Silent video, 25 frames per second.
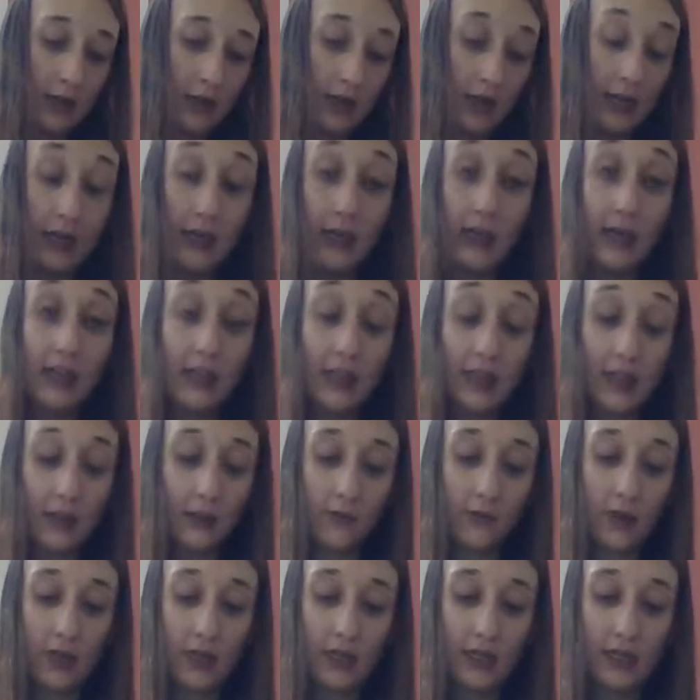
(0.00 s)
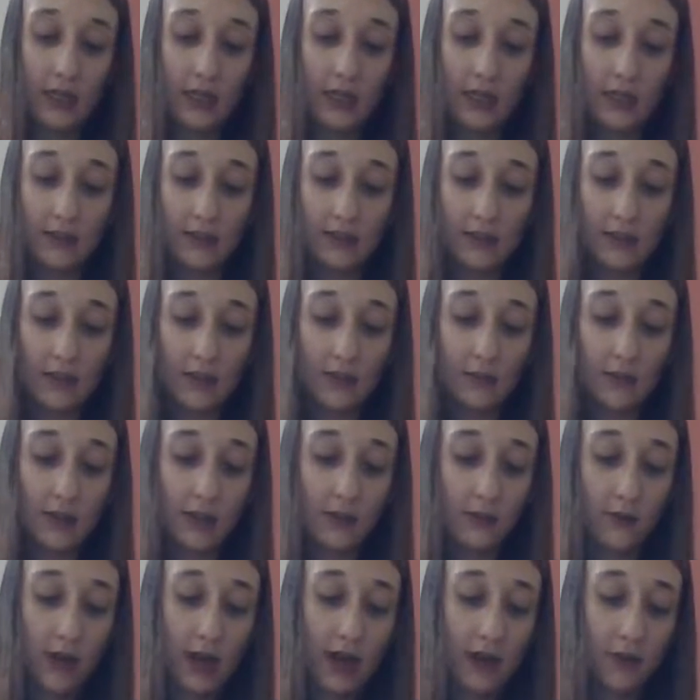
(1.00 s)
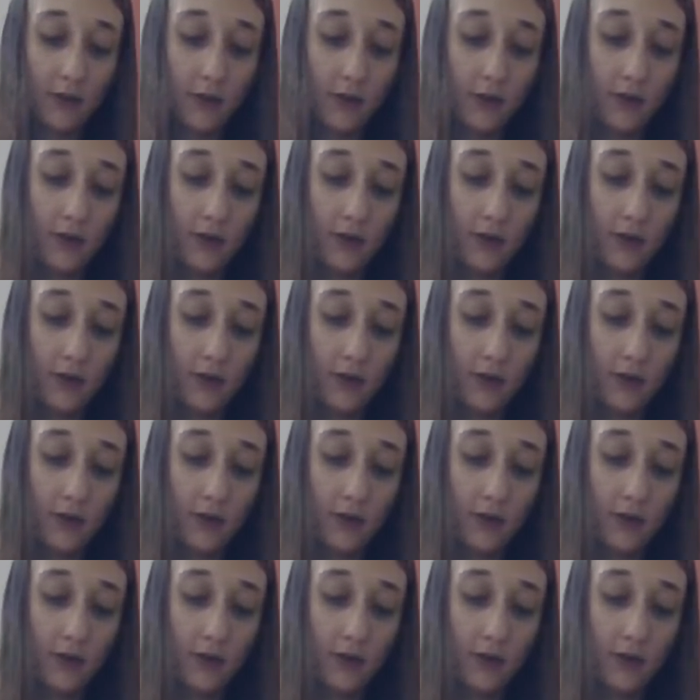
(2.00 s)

anything, really, and it's going to regrow.